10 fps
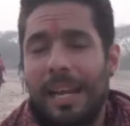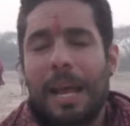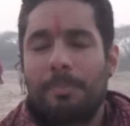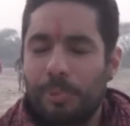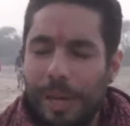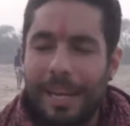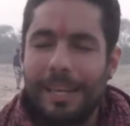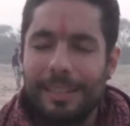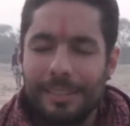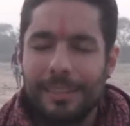I
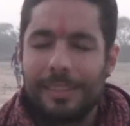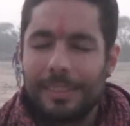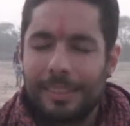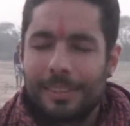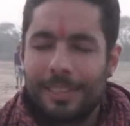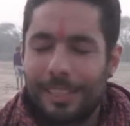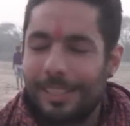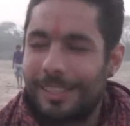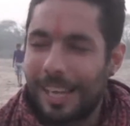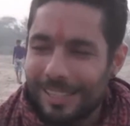pray to
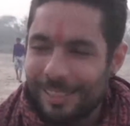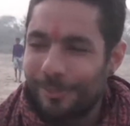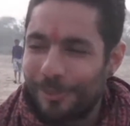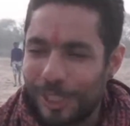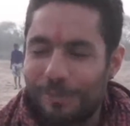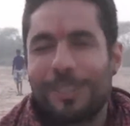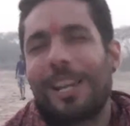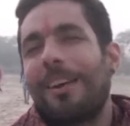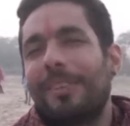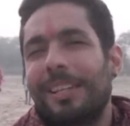the dust of Sri
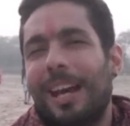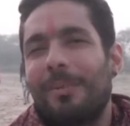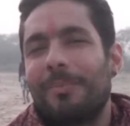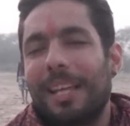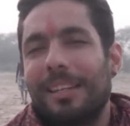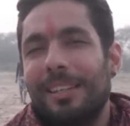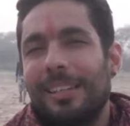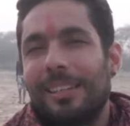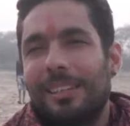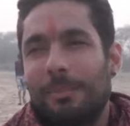Vrindavan Dham that
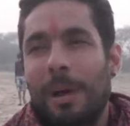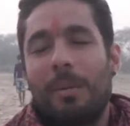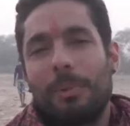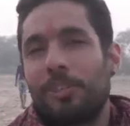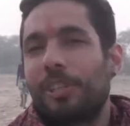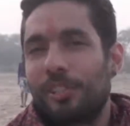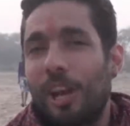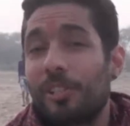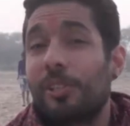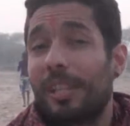the Maha Mantra is
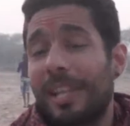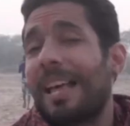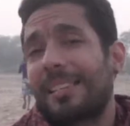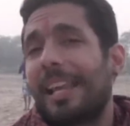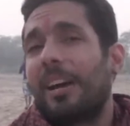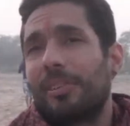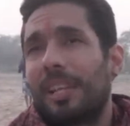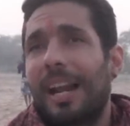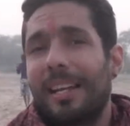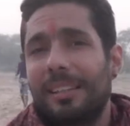also the last sound
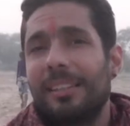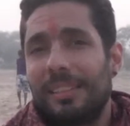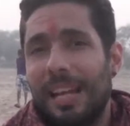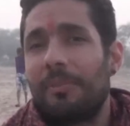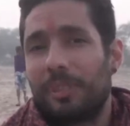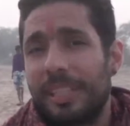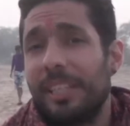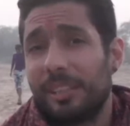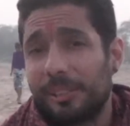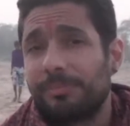that I ever
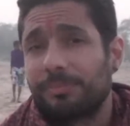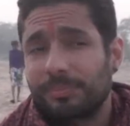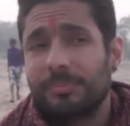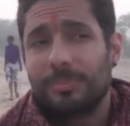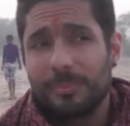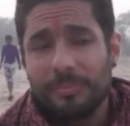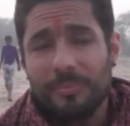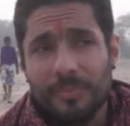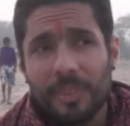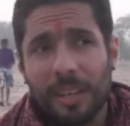hear.
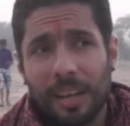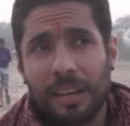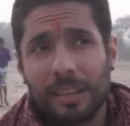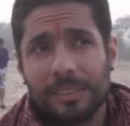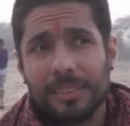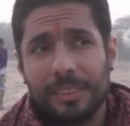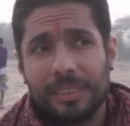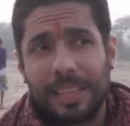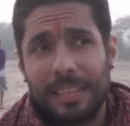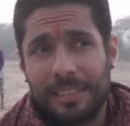Uh,
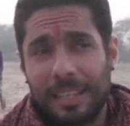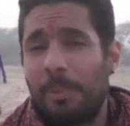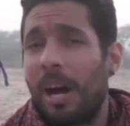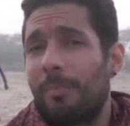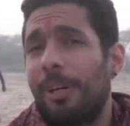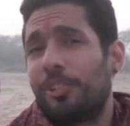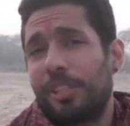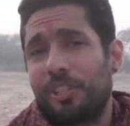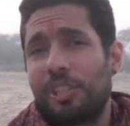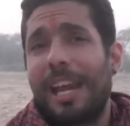that the Maha
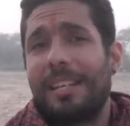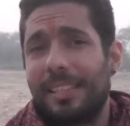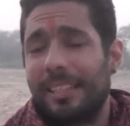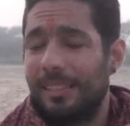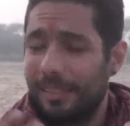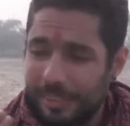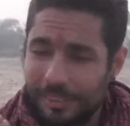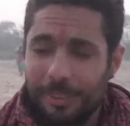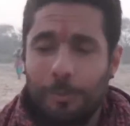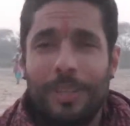Mantra is chanted
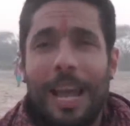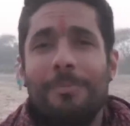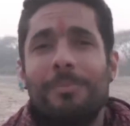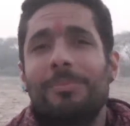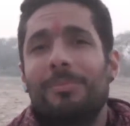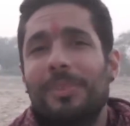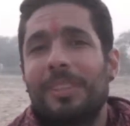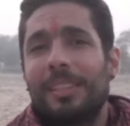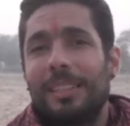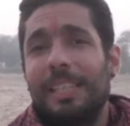when I'm
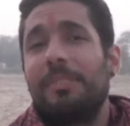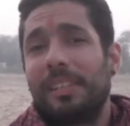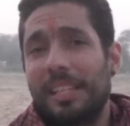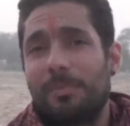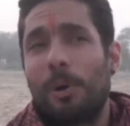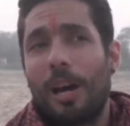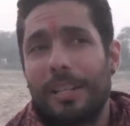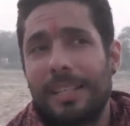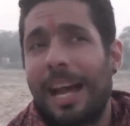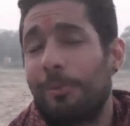leaving this
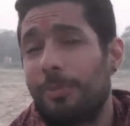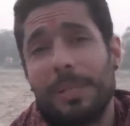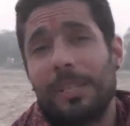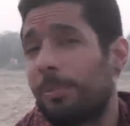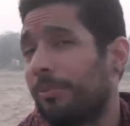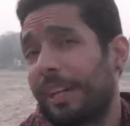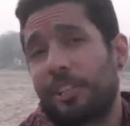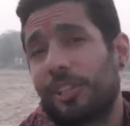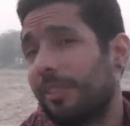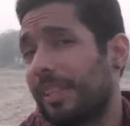body. That would be the
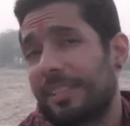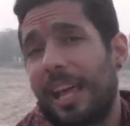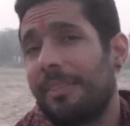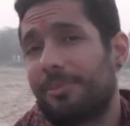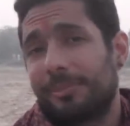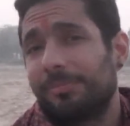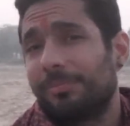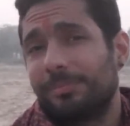perfection of this life.